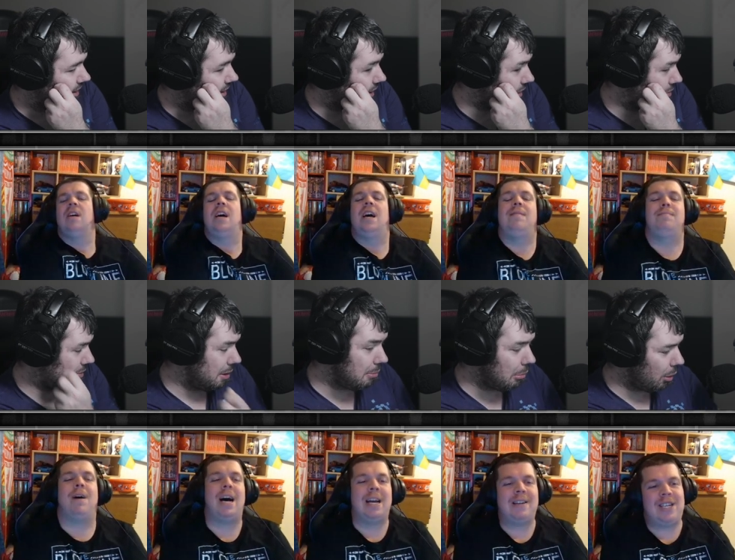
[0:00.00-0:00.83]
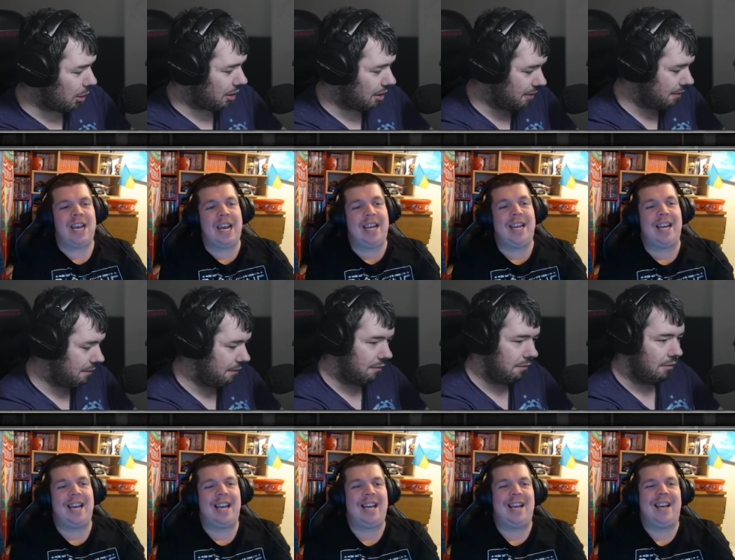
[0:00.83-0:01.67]
Speaker 1: It's the... Mine jet.
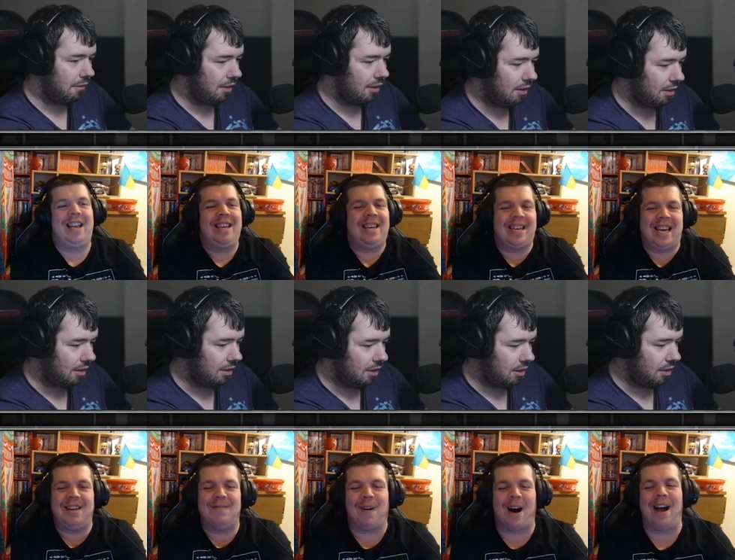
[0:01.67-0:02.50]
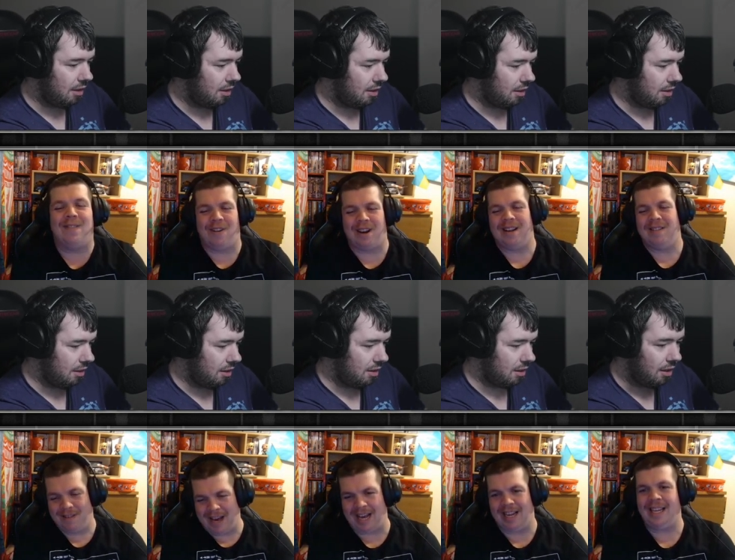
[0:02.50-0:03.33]
You can get the mine
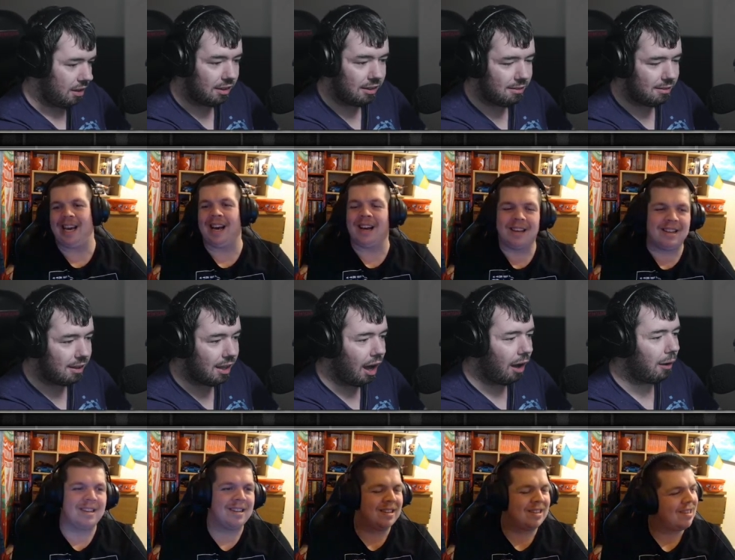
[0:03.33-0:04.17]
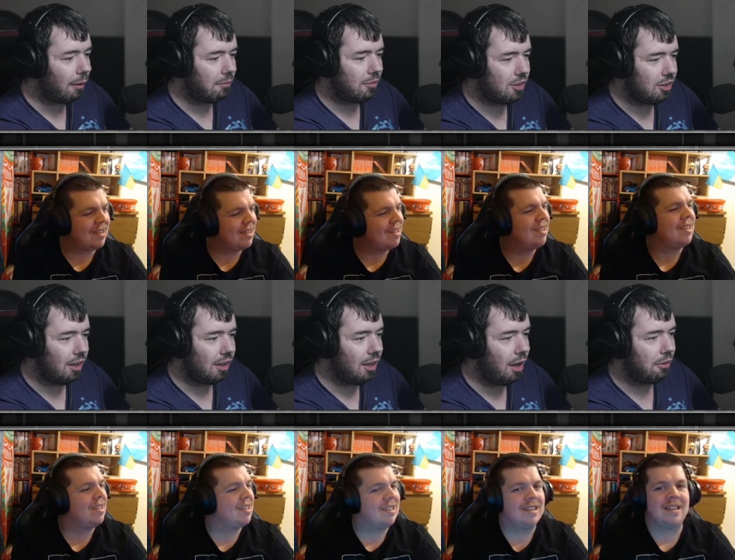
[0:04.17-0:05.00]
one into that.
Speaker 2: Yeah.
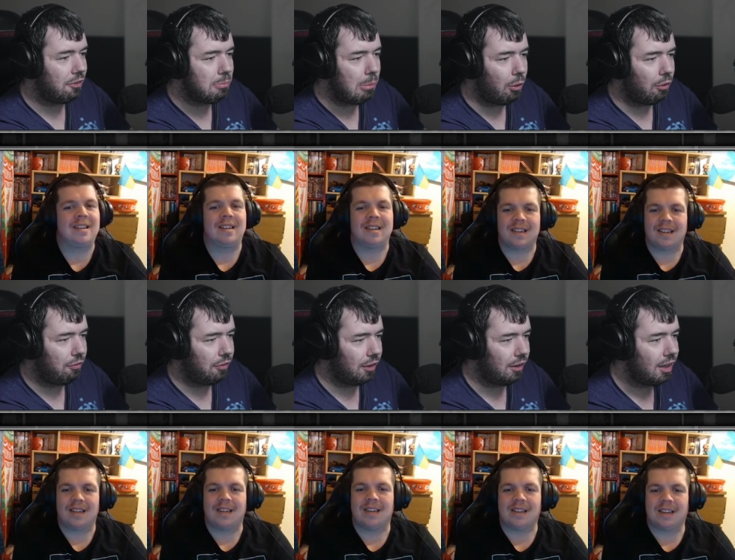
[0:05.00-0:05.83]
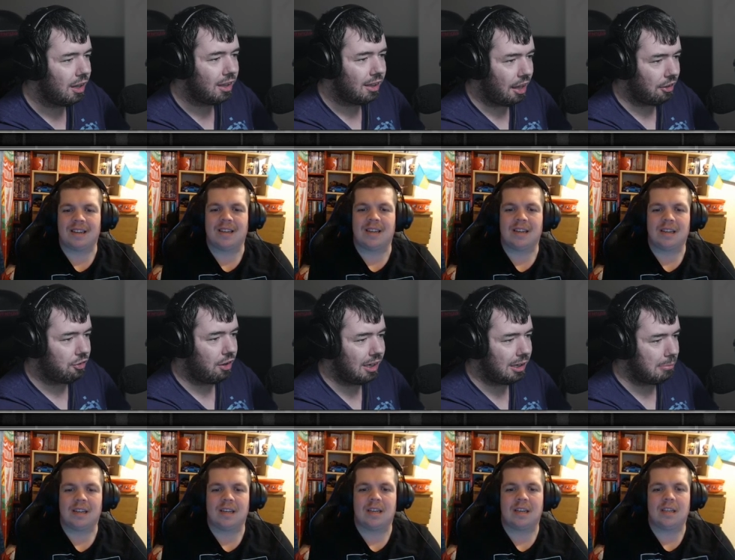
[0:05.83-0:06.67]
No, it's more for that
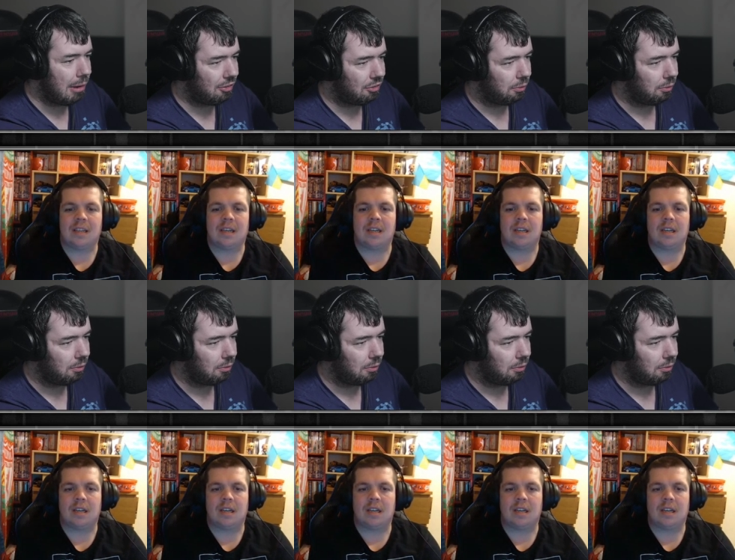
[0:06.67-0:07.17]
trainer battle.